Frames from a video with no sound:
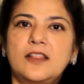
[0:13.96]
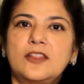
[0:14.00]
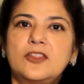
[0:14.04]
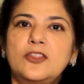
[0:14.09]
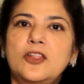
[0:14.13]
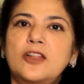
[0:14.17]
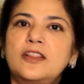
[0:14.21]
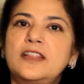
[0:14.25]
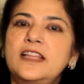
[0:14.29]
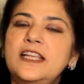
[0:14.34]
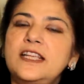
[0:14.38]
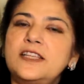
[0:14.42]

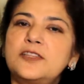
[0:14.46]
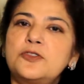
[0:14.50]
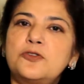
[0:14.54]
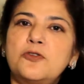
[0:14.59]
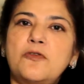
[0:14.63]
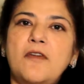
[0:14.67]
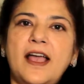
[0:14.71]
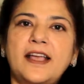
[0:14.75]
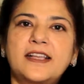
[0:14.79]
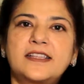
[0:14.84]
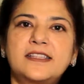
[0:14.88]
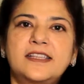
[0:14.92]
Now these 2
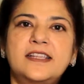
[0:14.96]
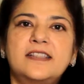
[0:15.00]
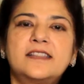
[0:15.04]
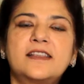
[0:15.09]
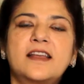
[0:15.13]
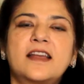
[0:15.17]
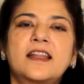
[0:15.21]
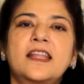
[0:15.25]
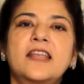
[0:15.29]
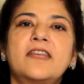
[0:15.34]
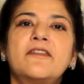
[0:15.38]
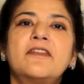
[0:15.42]
vaccines
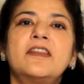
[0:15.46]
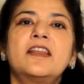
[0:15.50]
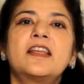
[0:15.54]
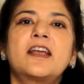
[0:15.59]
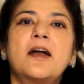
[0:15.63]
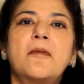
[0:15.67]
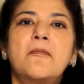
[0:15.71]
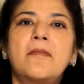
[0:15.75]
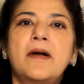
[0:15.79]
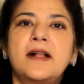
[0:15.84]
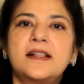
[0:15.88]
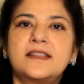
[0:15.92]
are given
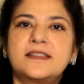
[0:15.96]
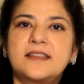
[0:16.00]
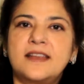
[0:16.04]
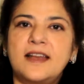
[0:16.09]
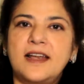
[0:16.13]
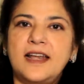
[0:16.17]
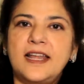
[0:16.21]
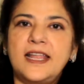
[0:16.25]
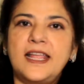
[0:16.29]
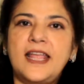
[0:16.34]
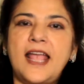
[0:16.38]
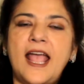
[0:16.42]

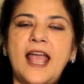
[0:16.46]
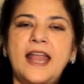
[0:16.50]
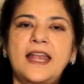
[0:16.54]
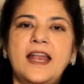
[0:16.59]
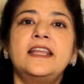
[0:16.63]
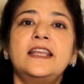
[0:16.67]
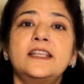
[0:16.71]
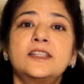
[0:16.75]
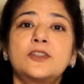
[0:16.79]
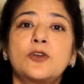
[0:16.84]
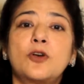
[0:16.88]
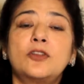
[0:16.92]
compulsorily and
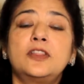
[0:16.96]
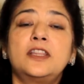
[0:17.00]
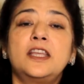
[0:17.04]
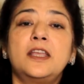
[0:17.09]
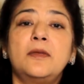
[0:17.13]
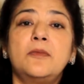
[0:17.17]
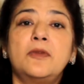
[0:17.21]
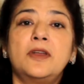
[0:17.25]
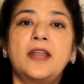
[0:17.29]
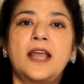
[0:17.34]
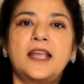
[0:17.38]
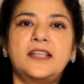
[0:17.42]
is on the
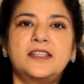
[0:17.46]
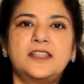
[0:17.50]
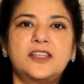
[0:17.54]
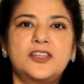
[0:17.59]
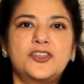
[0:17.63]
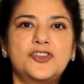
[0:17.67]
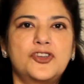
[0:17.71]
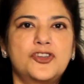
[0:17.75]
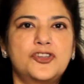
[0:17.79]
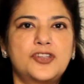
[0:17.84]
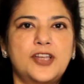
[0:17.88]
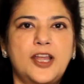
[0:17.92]

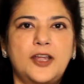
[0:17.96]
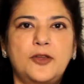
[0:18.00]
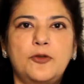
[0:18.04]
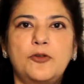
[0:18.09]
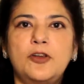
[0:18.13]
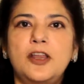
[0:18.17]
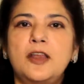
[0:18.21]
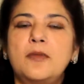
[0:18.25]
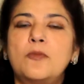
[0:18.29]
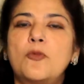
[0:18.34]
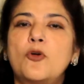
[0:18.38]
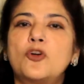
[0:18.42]
immunization
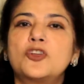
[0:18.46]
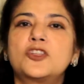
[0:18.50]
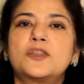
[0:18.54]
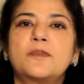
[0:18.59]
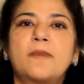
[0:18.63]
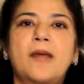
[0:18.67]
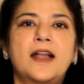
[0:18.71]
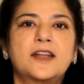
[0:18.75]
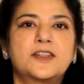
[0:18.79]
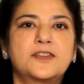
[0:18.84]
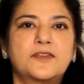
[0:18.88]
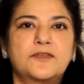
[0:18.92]
schedule in most
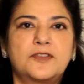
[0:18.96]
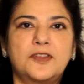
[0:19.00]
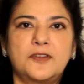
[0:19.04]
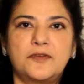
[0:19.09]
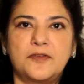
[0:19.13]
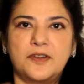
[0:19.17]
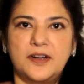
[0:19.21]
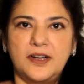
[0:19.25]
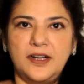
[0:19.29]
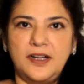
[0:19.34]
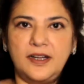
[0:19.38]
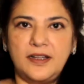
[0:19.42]
parts of the
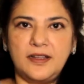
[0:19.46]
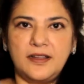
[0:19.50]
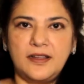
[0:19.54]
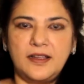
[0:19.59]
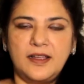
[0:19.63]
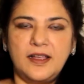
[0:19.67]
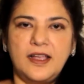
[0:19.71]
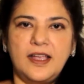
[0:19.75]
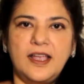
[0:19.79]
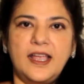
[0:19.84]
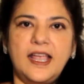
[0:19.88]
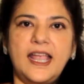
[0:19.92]
world.
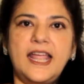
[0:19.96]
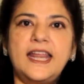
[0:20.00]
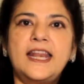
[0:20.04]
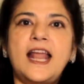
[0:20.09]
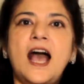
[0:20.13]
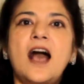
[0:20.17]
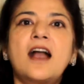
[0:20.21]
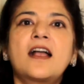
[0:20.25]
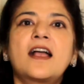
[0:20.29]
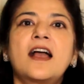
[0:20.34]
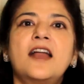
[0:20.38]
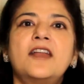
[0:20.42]
In
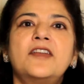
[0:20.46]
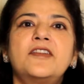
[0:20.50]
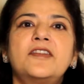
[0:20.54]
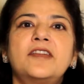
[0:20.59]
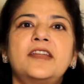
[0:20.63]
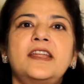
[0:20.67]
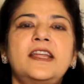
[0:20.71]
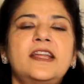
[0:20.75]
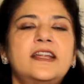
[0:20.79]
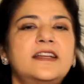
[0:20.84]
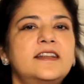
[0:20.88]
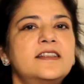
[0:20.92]
our
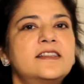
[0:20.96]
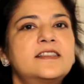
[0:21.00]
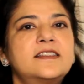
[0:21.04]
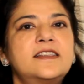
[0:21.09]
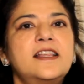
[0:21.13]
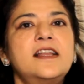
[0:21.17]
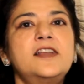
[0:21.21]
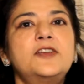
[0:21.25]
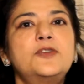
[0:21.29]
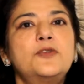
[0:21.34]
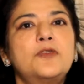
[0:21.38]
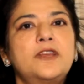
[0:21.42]
country, it is
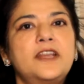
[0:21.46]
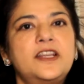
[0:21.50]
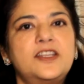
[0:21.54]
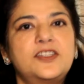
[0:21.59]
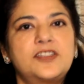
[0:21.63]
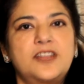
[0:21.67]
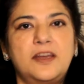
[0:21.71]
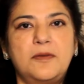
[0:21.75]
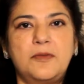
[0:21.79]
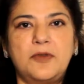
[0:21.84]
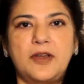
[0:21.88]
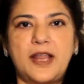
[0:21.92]
still to reach
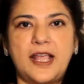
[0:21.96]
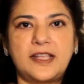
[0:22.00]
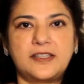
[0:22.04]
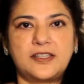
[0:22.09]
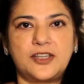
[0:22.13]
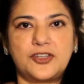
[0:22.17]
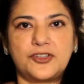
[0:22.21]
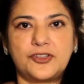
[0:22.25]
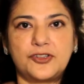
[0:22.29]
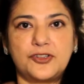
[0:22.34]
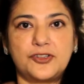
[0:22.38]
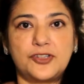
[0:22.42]
the
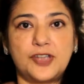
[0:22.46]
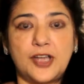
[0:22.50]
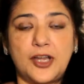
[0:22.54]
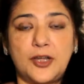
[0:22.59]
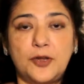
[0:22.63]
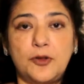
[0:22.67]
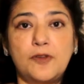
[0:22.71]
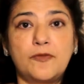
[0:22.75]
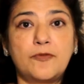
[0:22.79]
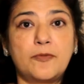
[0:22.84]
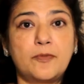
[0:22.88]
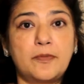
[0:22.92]
immunization
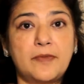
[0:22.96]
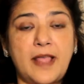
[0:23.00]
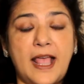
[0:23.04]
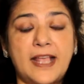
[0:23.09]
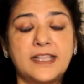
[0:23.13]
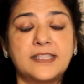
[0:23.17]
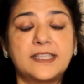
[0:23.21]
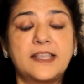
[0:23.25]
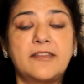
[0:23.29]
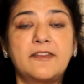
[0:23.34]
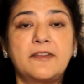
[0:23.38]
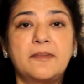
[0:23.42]
schedule
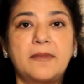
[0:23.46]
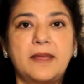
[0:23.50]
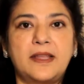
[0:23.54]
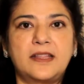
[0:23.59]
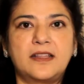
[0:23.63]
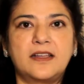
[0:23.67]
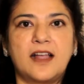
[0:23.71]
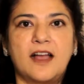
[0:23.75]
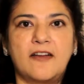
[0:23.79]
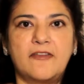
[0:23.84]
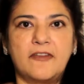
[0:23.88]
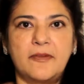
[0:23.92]
as given by
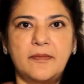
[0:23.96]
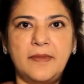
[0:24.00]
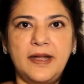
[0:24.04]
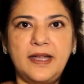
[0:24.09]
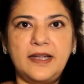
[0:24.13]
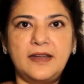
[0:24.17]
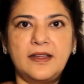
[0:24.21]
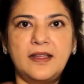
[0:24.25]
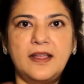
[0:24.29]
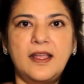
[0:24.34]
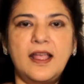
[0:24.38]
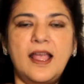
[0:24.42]
the
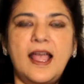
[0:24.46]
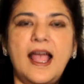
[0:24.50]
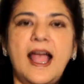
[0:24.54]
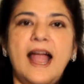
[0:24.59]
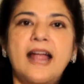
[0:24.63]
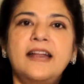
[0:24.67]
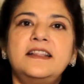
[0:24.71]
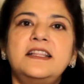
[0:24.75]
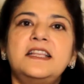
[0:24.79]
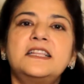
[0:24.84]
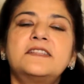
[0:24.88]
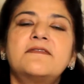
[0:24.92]
government,
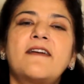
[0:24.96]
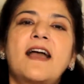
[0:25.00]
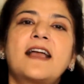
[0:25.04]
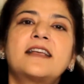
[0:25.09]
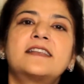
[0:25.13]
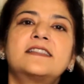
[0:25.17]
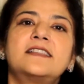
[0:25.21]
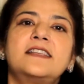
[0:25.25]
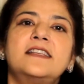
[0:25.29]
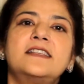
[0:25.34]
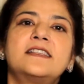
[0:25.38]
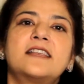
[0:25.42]
and these
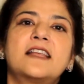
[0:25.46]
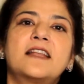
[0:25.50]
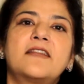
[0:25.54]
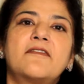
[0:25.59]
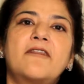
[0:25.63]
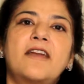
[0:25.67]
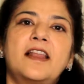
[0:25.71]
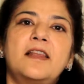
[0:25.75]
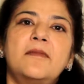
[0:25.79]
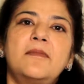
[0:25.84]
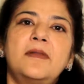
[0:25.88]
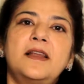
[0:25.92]
vaccines are
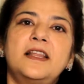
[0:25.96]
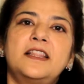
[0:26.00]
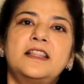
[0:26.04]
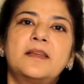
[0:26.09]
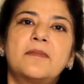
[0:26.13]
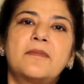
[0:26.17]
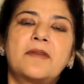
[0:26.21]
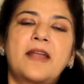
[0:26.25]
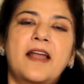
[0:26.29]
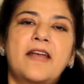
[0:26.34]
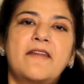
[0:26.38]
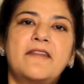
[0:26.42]
available in
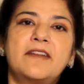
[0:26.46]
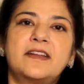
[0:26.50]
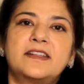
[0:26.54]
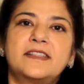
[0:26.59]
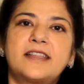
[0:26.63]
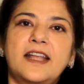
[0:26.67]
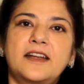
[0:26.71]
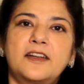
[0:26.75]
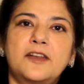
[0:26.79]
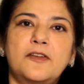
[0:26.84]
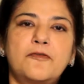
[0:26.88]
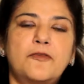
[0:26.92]
the private
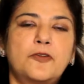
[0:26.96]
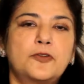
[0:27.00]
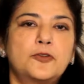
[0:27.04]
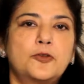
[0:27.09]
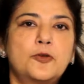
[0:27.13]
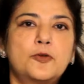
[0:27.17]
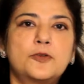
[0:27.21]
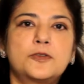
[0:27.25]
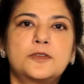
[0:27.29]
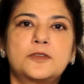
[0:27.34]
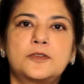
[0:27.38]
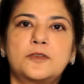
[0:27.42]
sector for
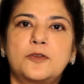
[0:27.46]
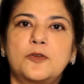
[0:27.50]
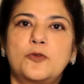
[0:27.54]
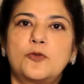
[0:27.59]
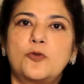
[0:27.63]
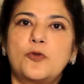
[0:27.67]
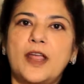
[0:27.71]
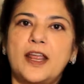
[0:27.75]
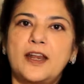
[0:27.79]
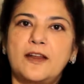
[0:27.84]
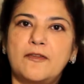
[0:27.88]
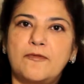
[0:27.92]
those
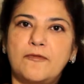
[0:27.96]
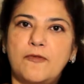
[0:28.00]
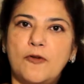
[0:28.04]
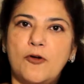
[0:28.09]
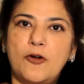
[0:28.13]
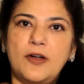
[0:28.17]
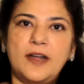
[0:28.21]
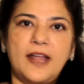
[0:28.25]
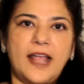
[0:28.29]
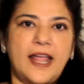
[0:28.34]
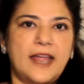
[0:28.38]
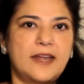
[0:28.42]
who can
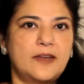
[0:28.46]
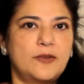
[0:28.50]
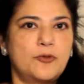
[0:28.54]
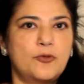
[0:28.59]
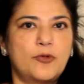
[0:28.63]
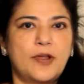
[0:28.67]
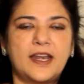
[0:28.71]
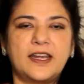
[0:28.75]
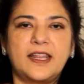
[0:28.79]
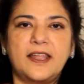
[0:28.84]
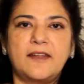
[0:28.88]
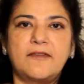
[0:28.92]
afford and who
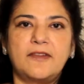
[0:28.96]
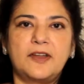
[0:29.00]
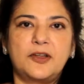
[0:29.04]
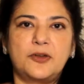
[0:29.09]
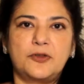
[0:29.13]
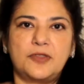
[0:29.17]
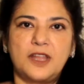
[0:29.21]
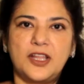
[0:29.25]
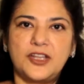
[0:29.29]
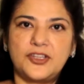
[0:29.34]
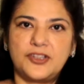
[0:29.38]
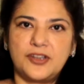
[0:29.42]
can give it
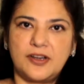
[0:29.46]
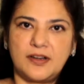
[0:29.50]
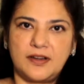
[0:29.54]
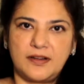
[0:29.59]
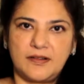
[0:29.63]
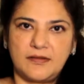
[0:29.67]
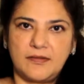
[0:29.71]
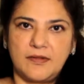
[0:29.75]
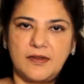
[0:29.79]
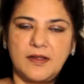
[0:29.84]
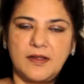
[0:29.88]
to their children.